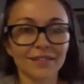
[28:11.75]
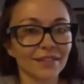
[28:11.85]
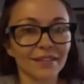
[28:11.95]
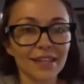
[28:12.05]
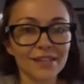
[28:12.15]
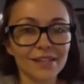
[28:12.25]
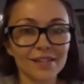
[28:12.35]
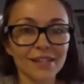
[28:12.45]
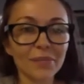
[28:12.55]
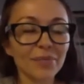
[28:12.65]
That's
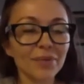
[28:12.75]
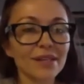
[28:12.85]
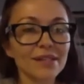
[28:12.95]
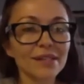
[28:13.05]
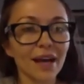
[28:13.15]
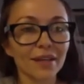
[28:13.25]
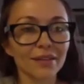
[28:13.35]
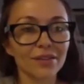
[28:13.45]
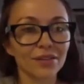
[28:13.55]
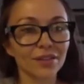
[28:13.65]
simple as that,
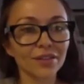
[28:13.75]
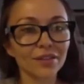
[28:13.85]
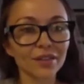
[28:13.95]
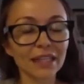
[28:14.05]
you know?